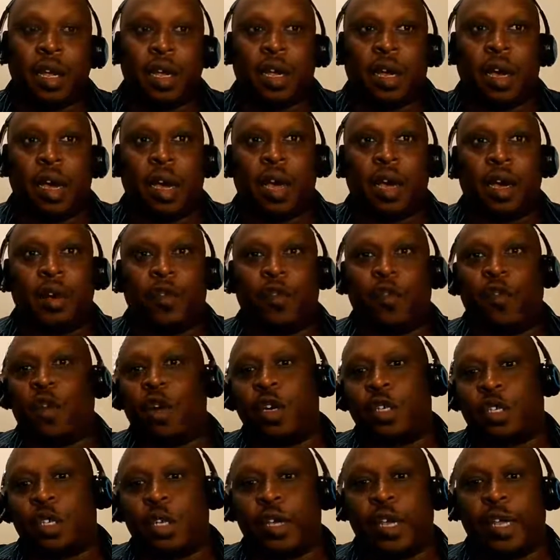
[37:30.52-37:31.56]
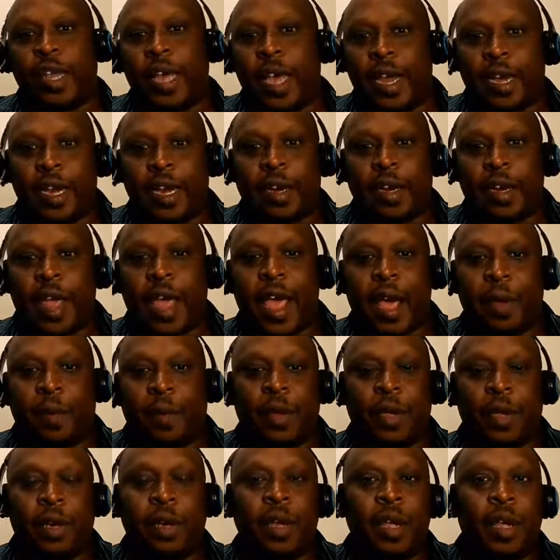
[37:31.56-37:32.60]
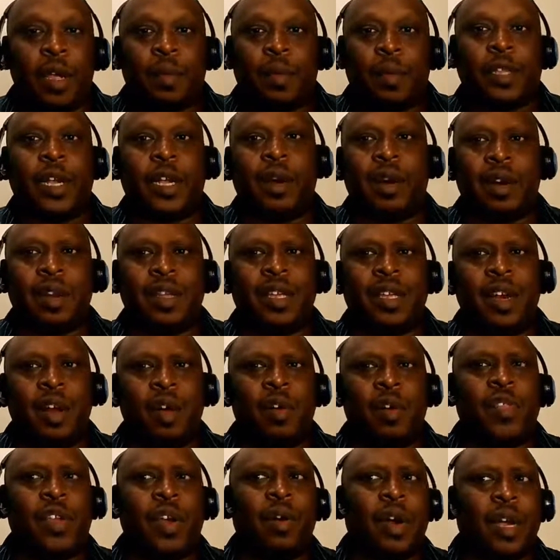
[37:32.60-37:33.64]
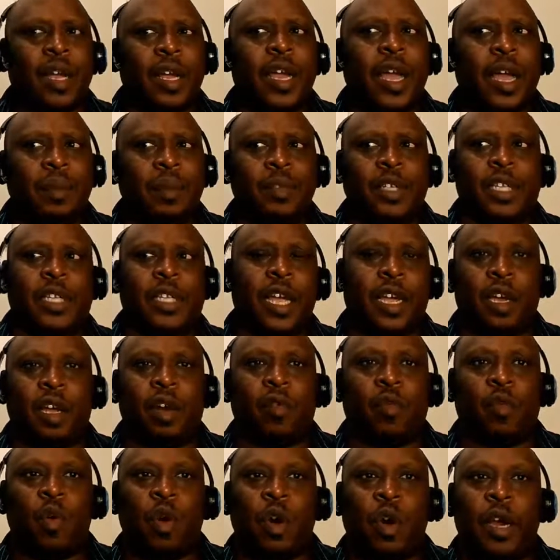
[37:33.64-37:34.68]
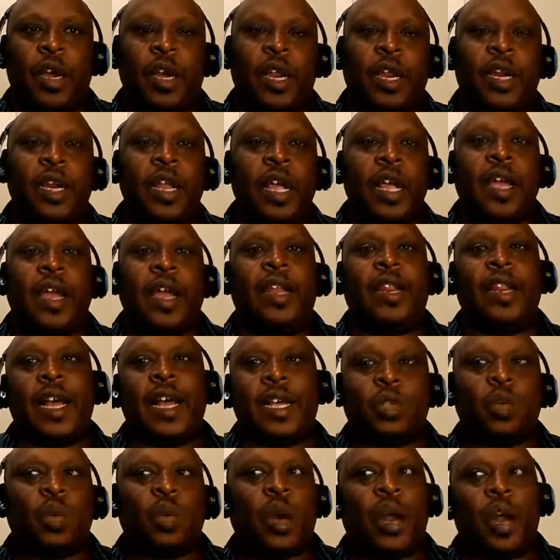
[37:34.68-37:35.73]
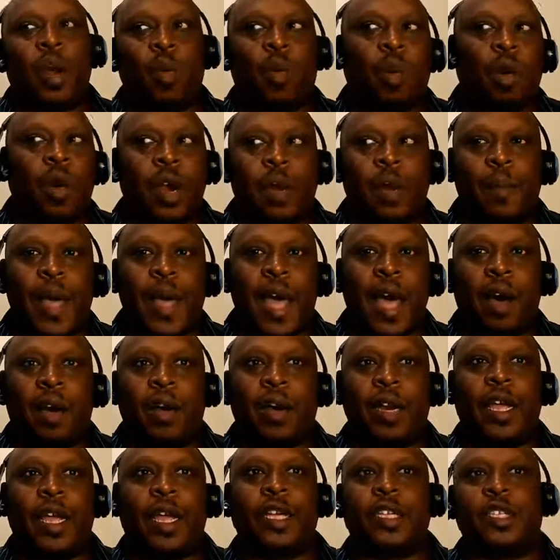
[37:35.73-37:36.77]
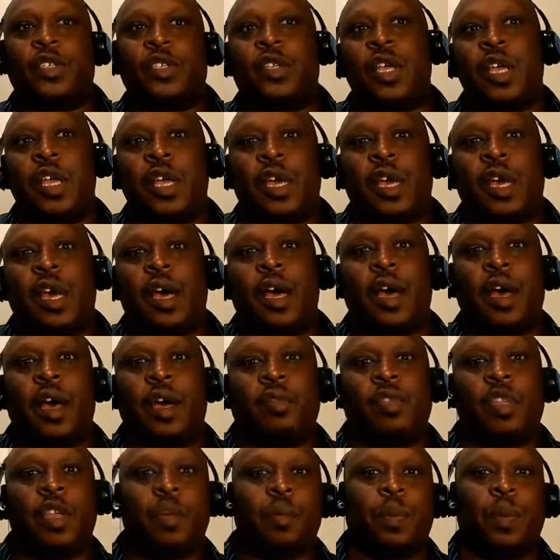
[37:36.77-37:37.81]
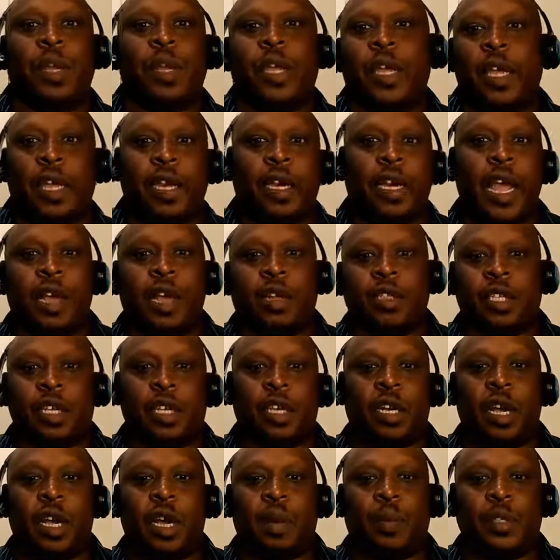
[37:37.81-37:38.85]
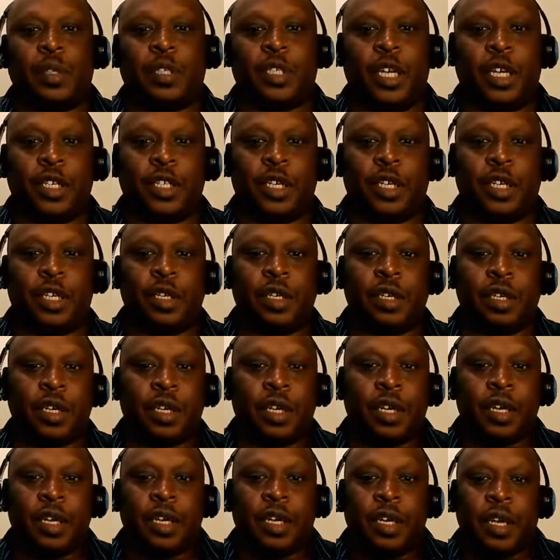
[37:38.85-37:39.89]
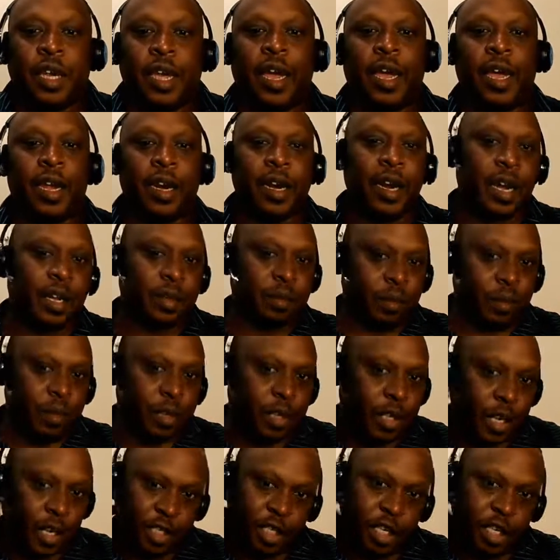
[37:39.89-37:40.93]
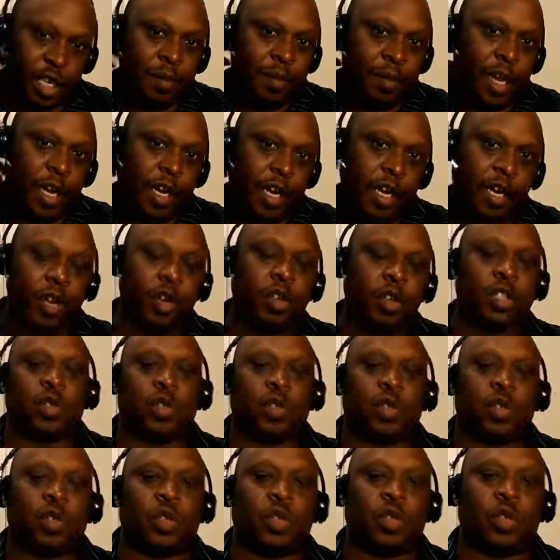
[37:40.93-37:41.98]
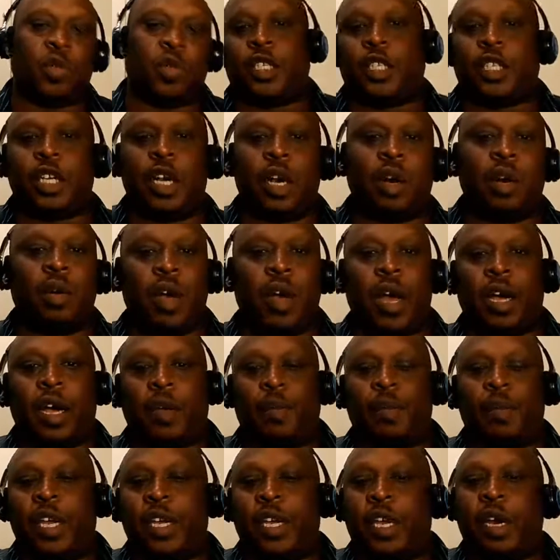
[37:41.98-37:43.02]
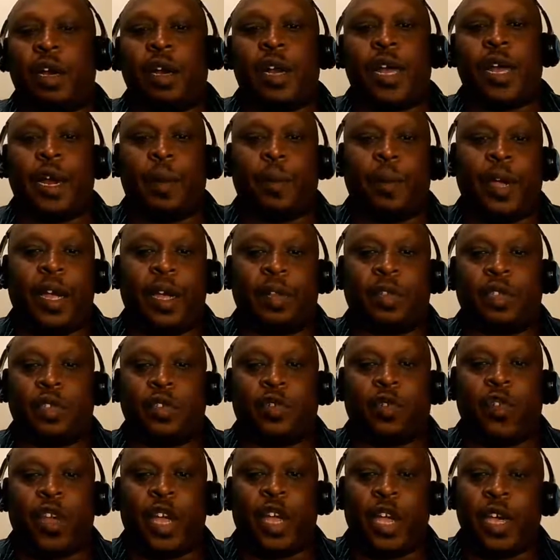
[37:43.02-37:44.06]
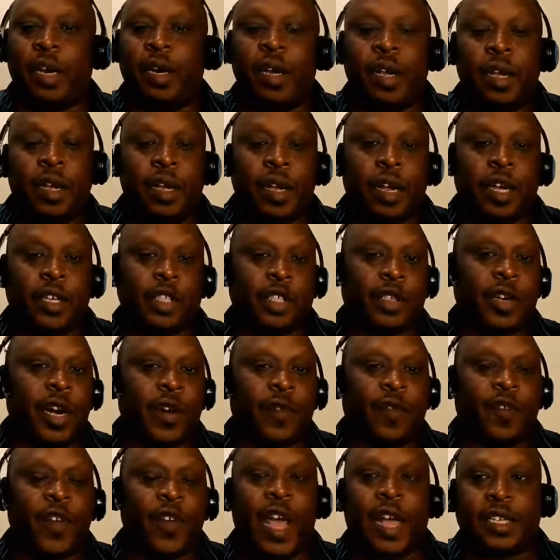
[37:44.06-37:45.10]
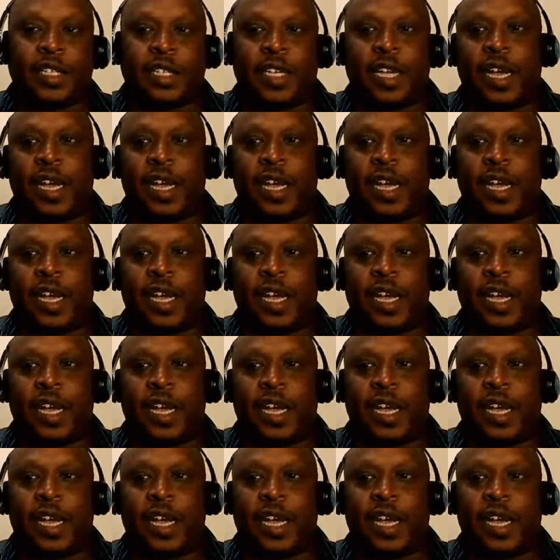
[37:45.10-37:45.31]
Unfortunately, that didn't happen. But there are games that they could have won, and that's what I worry about is them playing down to the competition. And T Money, who's watching the show, big Carolina Panthers fan, straight facts.